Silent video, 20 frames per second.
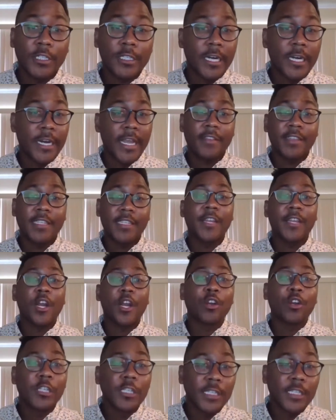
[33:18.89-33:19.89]
and see the
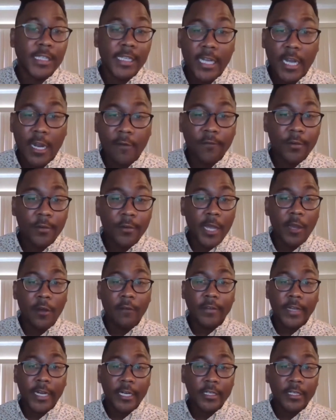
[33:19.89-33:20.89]
urgency come from
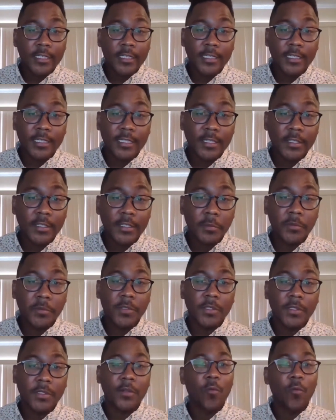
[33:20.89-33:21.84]
healthcare systems